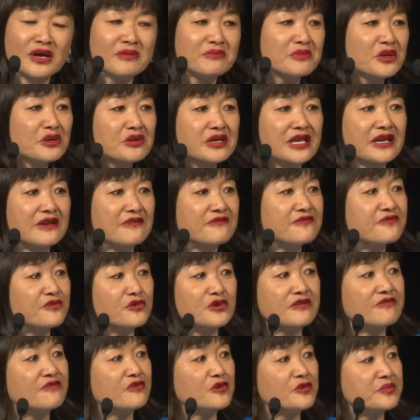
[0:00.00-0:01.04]
looking at
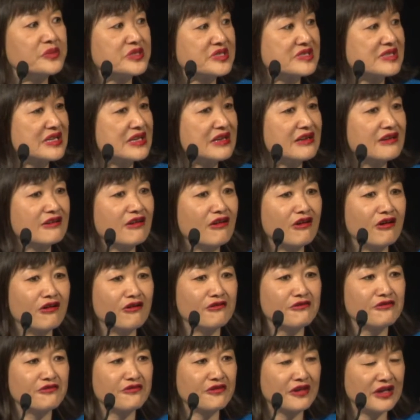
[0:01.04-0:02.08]
44%
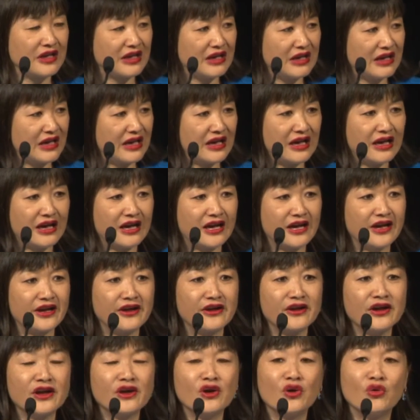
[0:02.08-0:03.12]
of
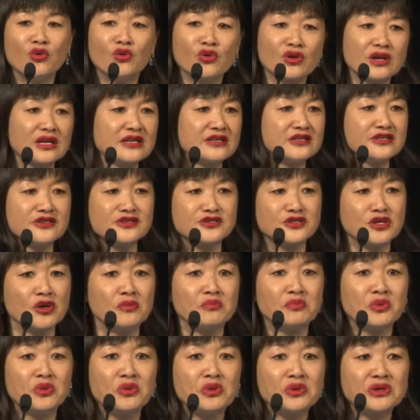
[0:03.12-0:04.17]
Aucklanders
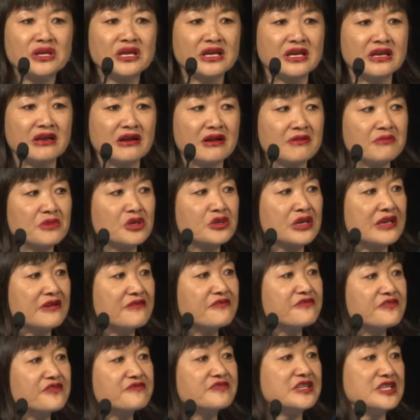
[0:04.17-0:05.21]
not born here. I'm looking at
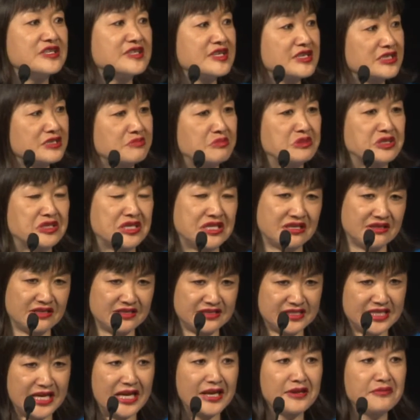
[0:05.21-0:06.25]
56% of the
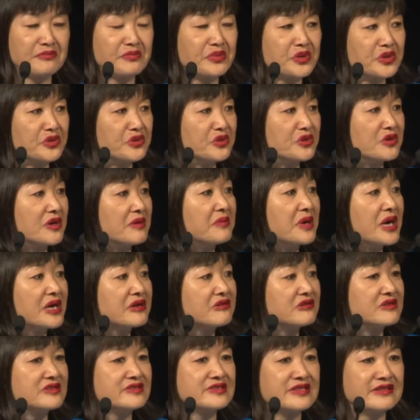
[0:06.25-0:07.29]
talent pool who are
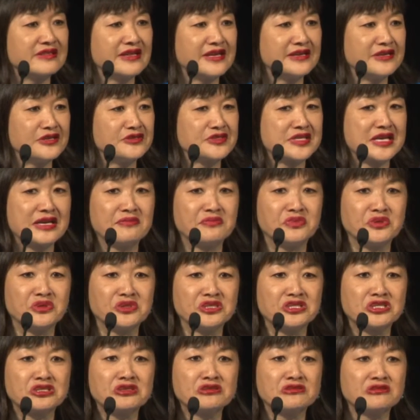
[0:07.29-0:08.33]
migrants and their New
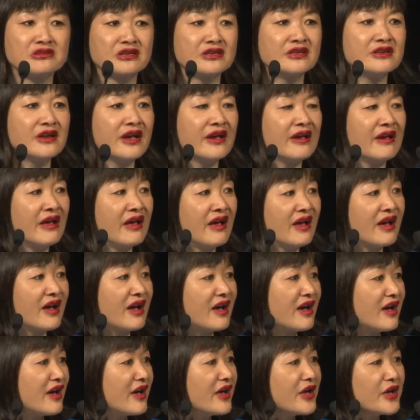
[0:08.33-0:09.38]
Zealand-born children.
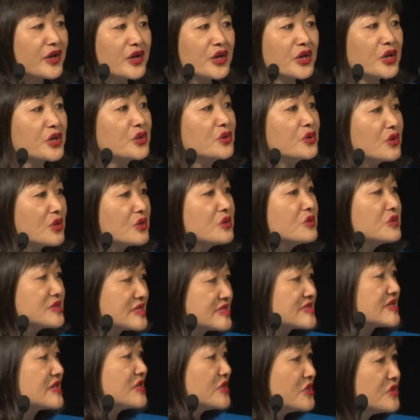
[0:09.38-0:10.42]
Who
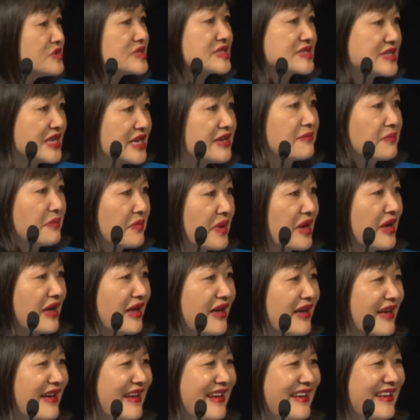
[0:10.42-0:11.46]
is them?
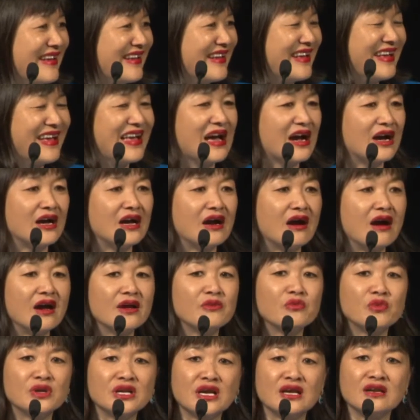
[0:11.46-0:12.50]

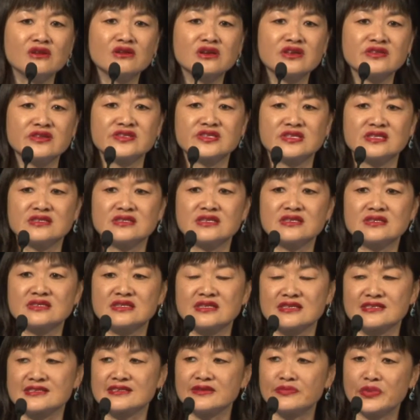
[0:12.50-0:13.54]
When I look at the
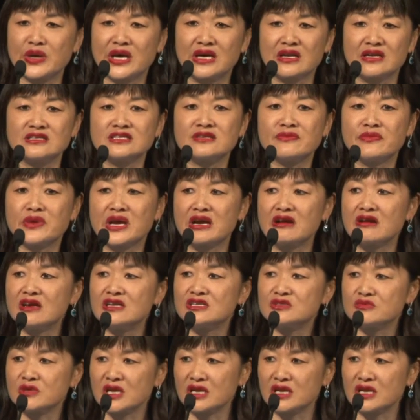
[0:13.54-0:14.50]
statistics about intermarriage, when